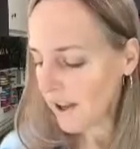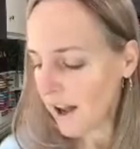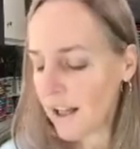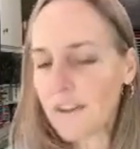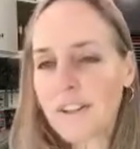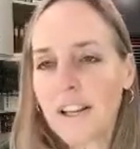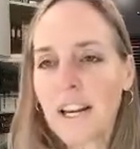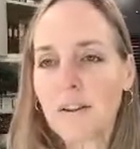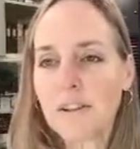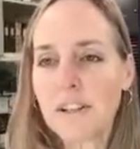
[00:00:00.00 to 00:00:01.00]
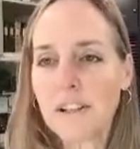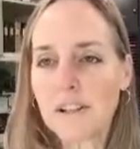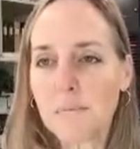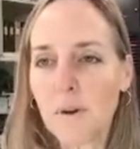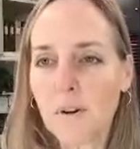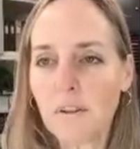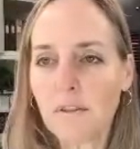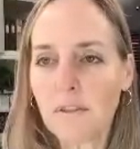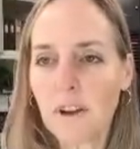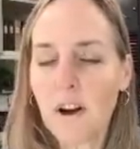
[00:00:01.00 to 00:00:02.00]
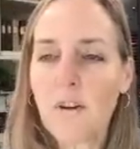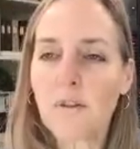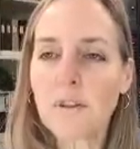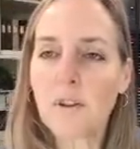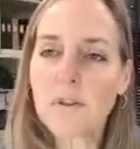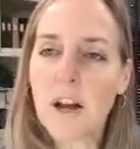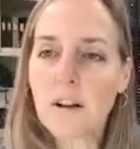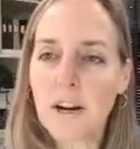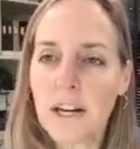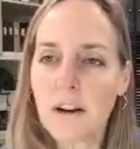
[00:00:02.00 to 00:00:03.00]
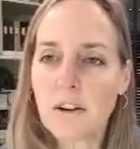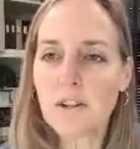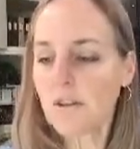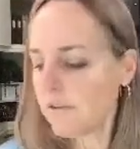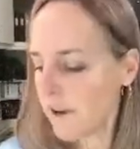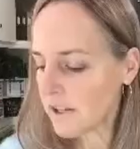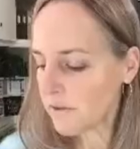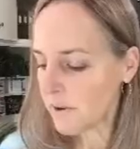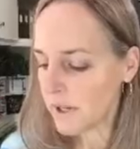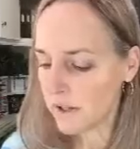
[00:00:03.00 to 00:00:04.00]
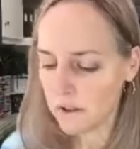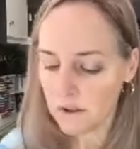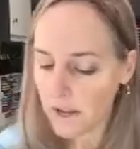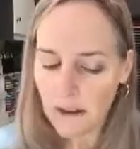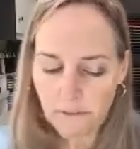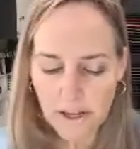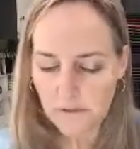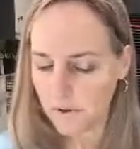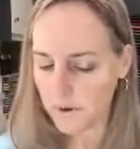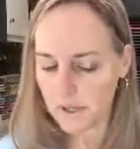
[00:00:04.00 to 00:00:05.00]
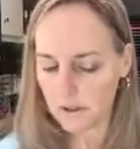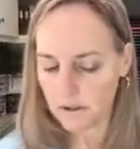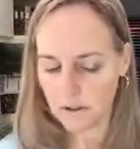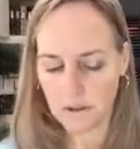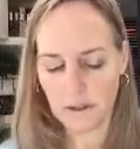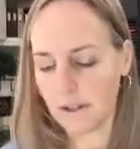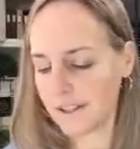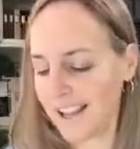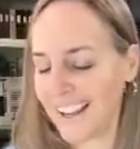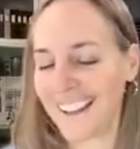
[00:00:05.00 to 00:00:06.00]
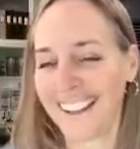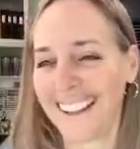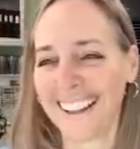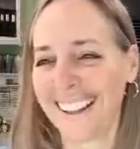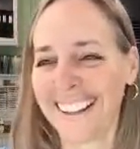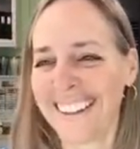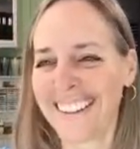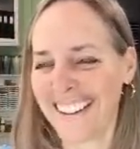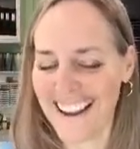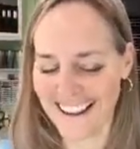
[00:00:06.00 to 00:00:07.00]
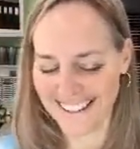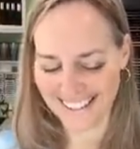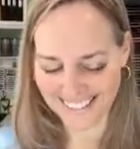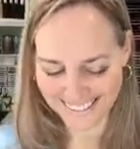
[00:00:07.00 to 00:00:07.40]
All of a sudden I was in this mode of, oh, don't talk right now because you can fast forward it. You can't fast forward it. It's you can't.